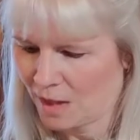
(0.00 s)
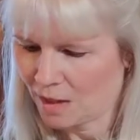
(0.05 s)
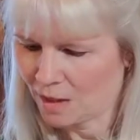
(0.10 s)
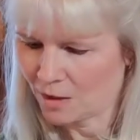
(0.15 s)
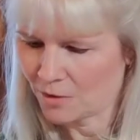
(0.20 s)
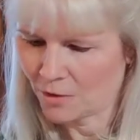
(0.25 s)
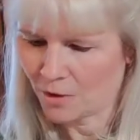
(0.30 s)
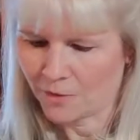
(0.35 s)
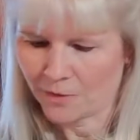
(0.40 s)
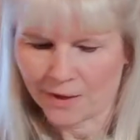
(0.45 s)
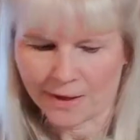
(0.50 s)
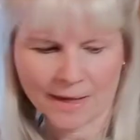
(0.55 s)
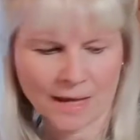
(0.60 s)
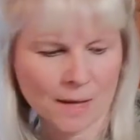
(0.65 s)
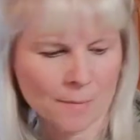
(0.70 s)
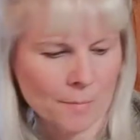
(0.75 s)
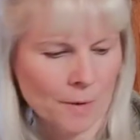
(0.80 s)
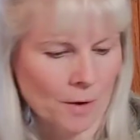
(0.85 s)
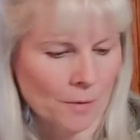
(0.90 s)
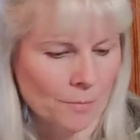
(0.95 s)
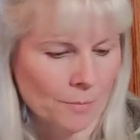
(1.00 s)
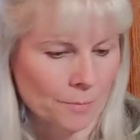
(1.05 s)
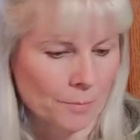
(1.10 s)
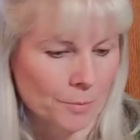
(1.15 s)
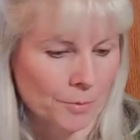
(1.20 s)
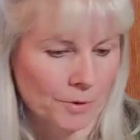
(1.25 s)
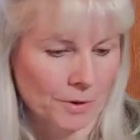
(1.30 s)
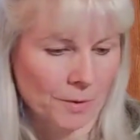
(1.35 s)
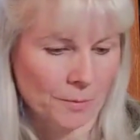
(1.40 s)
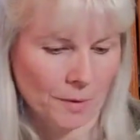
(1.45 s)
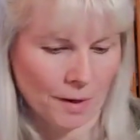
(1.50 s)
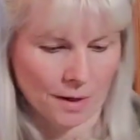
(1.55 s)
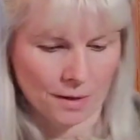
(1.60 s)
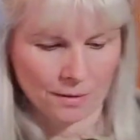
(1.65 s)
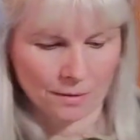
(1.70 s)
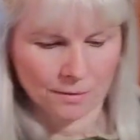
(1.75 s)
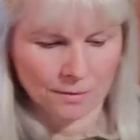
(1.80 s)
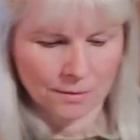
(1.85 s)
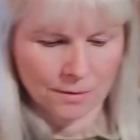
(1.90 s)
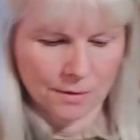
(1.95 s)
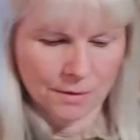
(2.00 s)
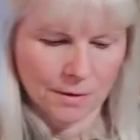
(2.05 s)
And I thought that came out pretty well.